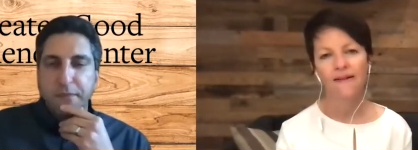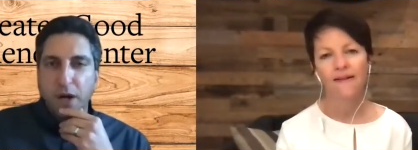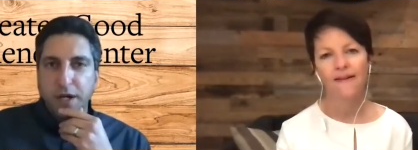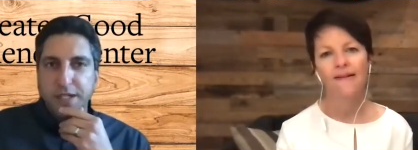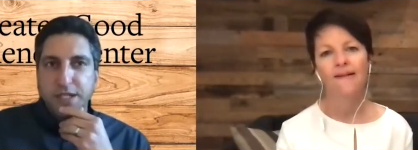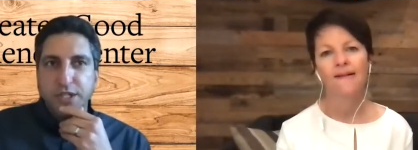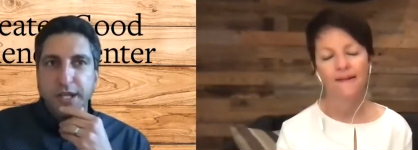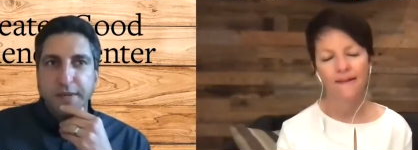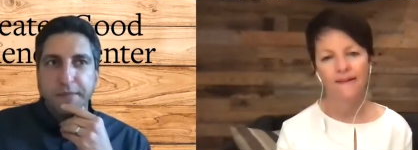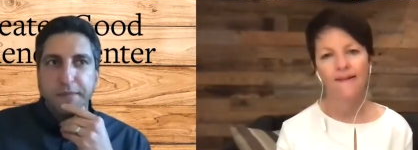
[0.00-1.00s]

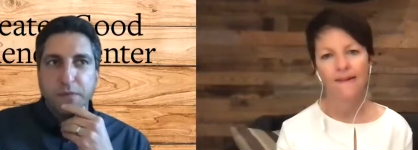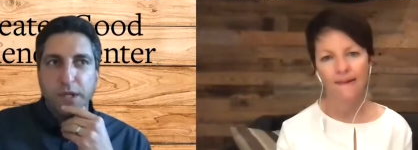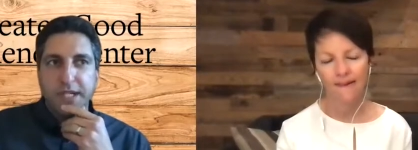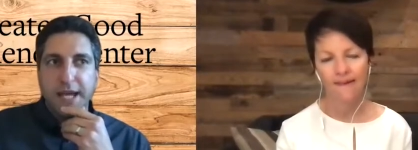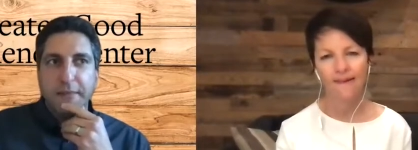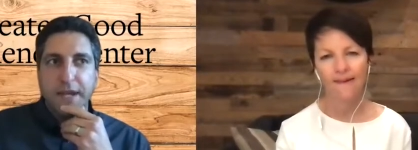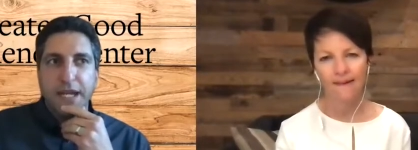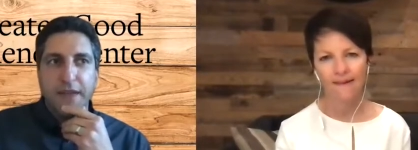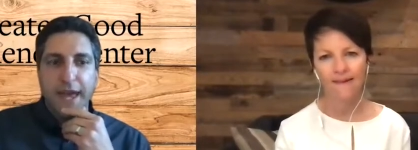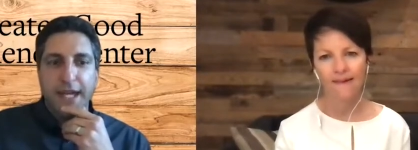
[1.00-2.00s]
Speaker 1: partisanship really
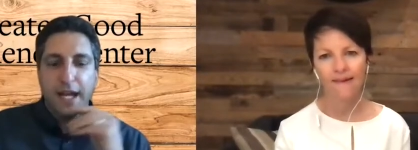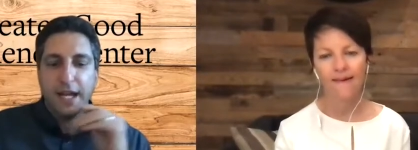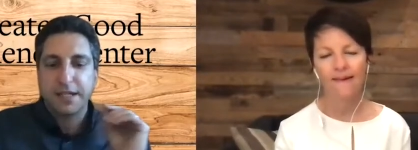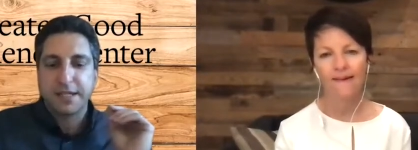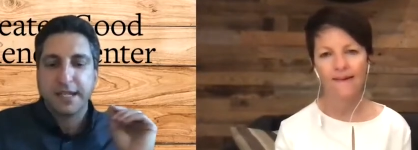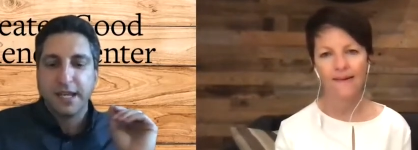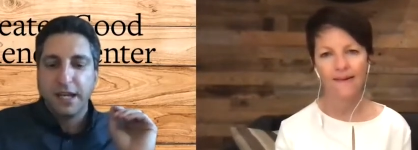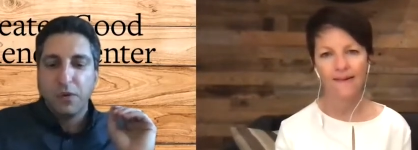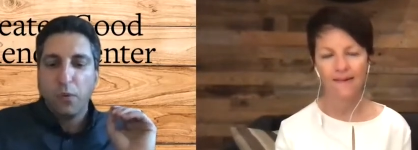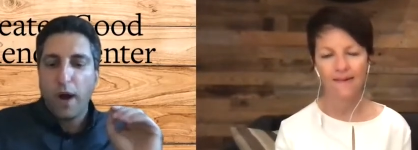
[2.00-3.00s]
dominating the headlines,
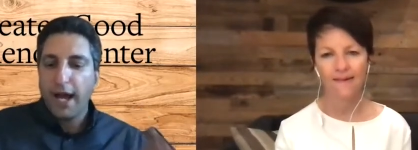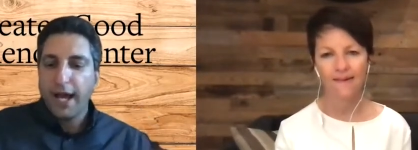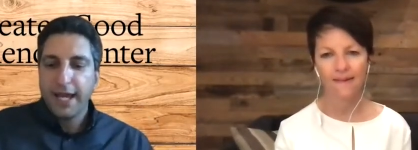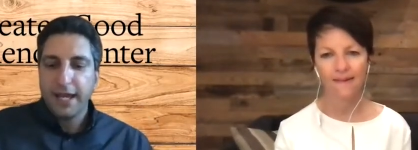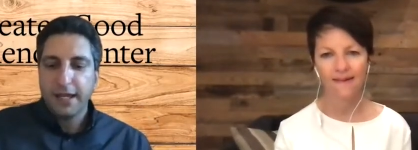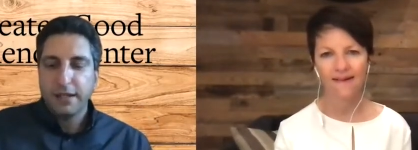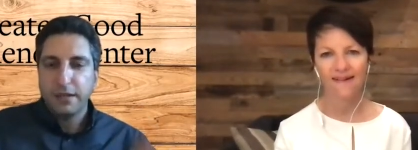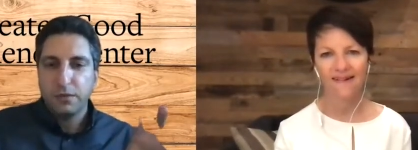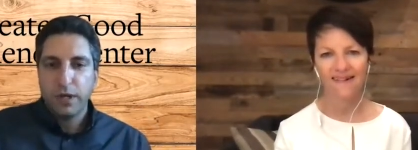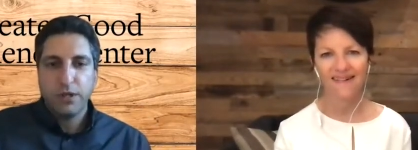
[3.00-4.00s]
why
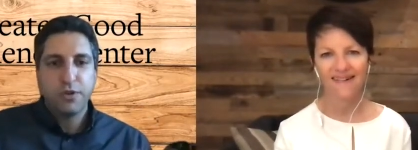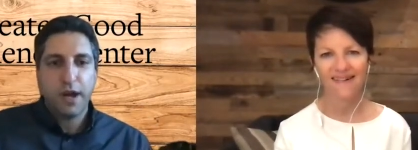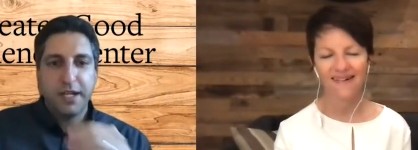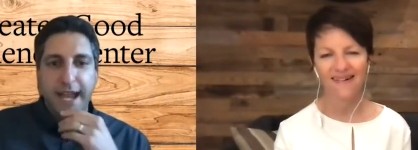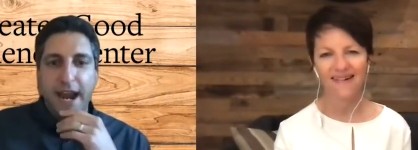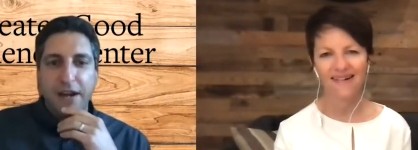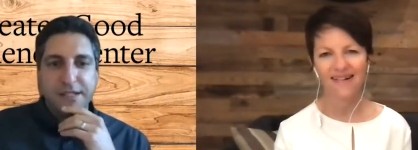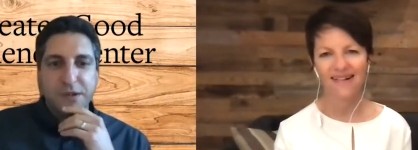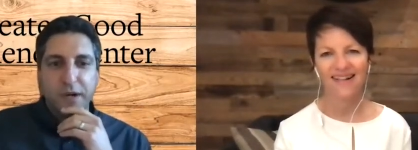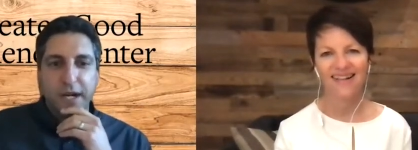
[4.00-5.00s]
were you drawn to
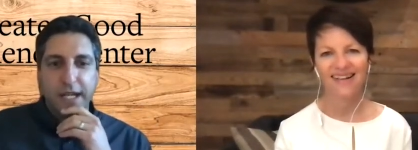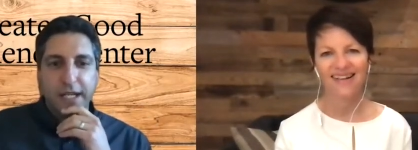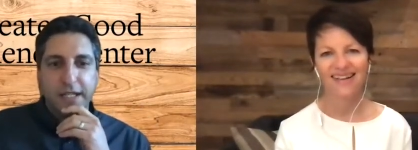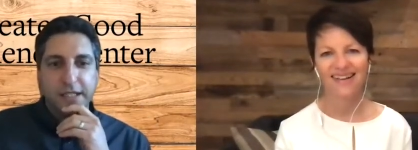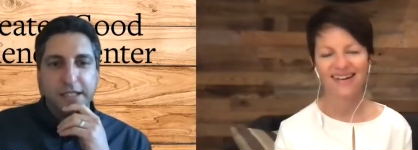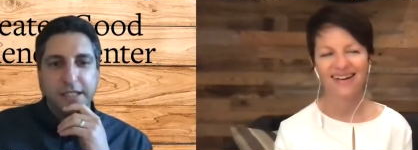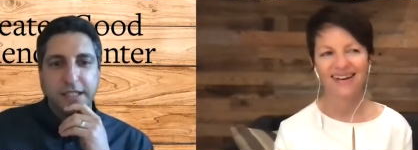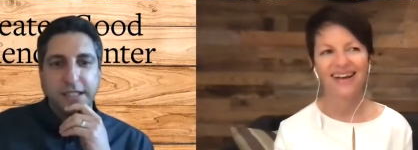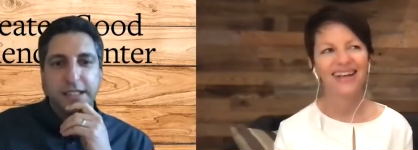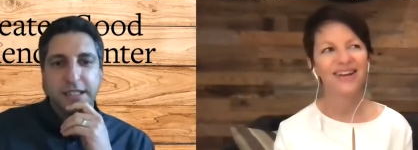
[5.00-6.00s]
Gary's story?
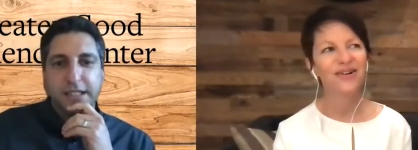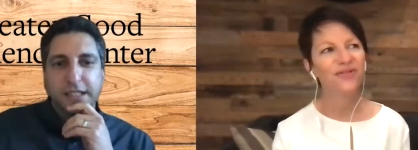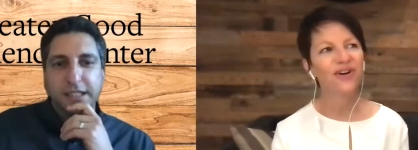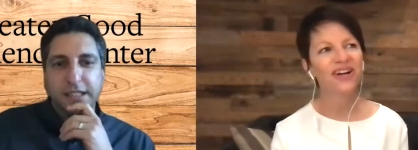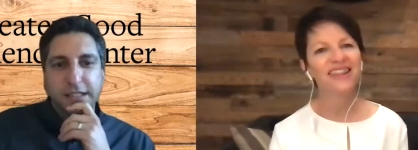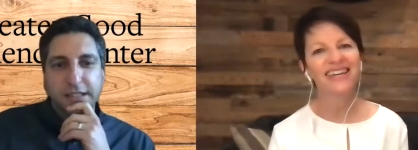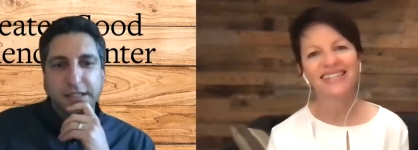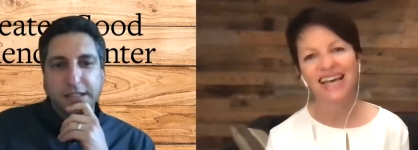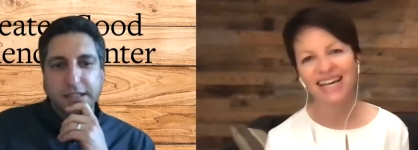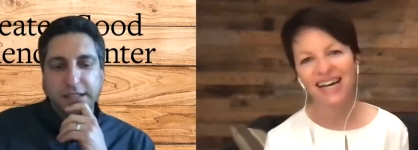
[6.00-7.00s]
Speaker 2: you know the funny thing
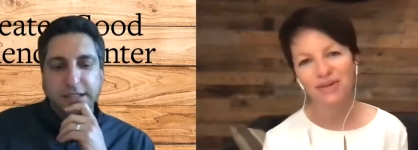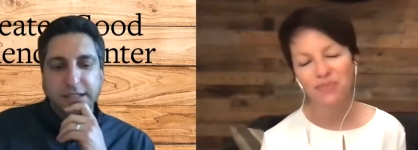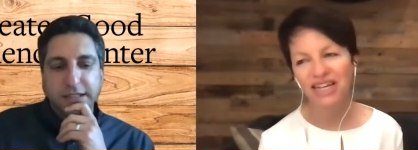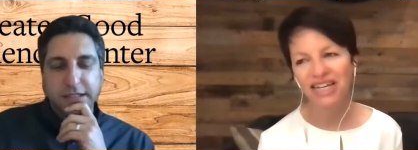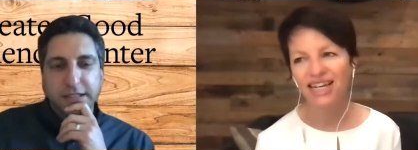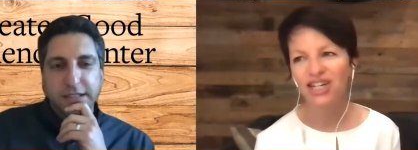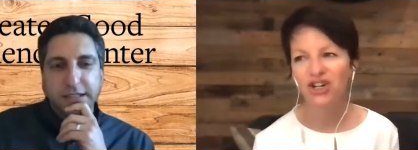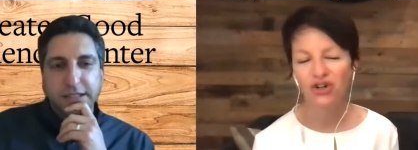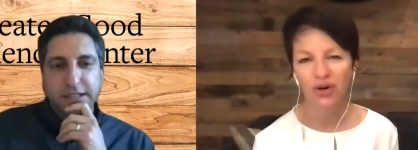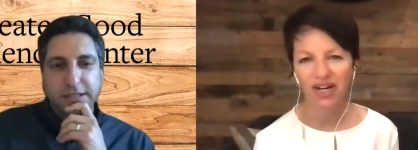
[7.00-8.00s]
is i got
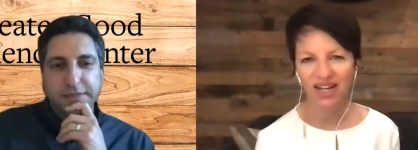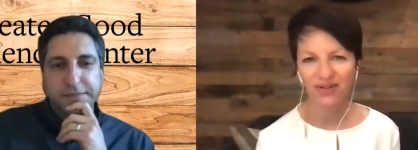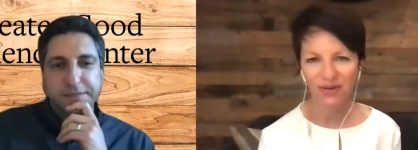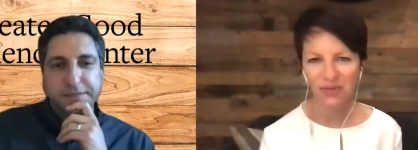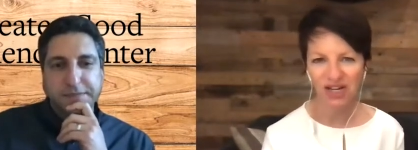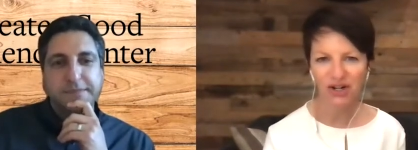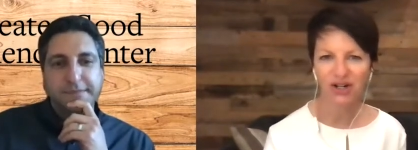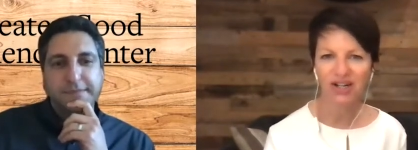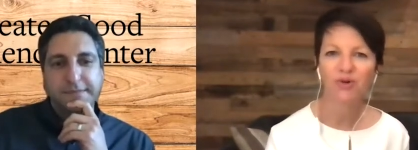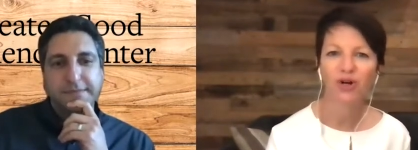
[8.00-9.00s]
mediation training from
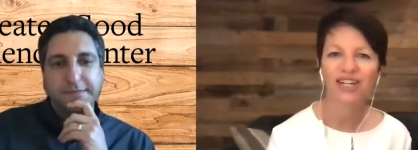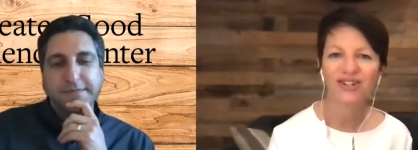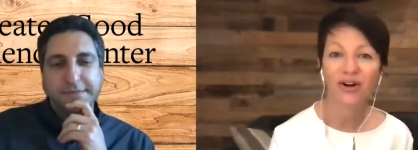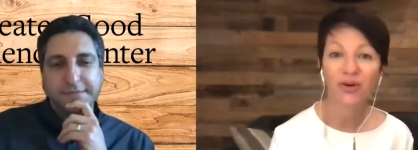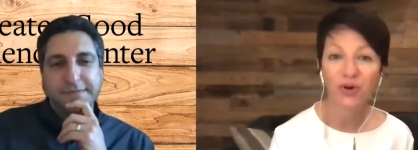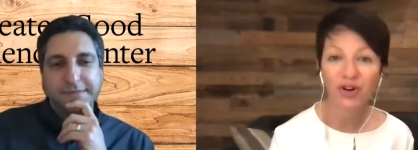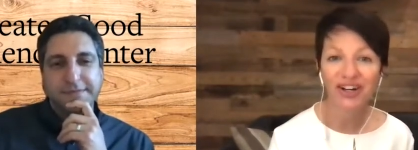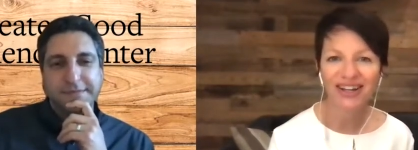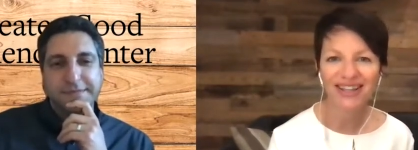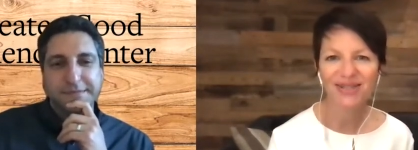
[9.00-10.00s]
gary when i started
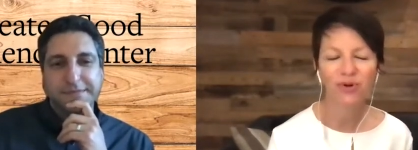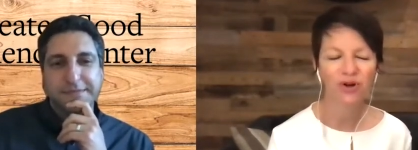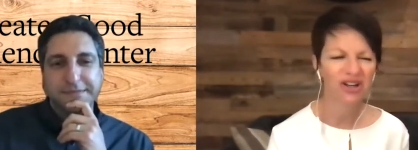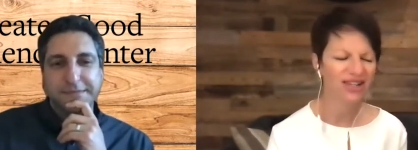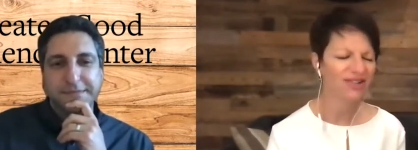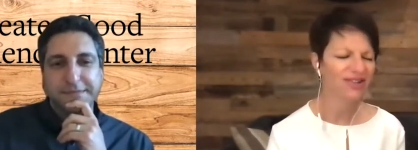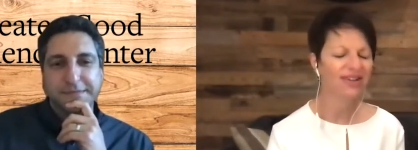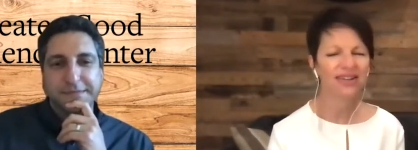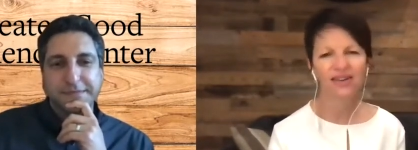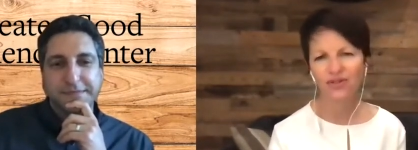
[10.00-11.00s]
working on this book and he's a
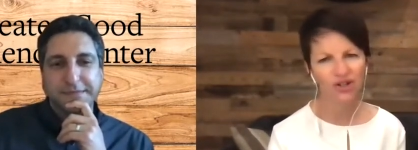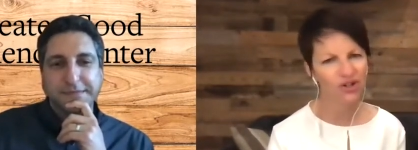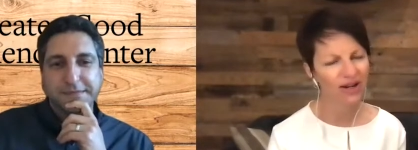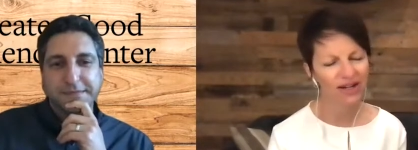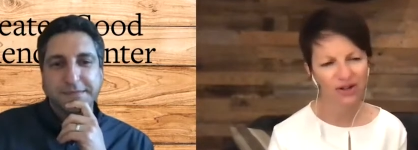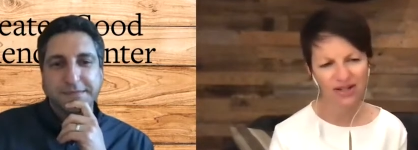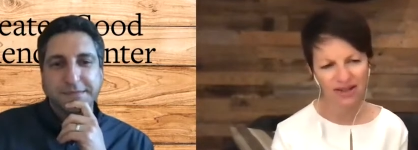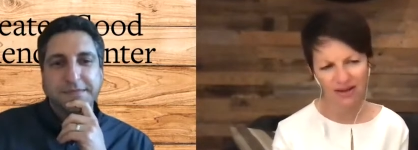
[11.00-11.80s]
gifted trainer he's like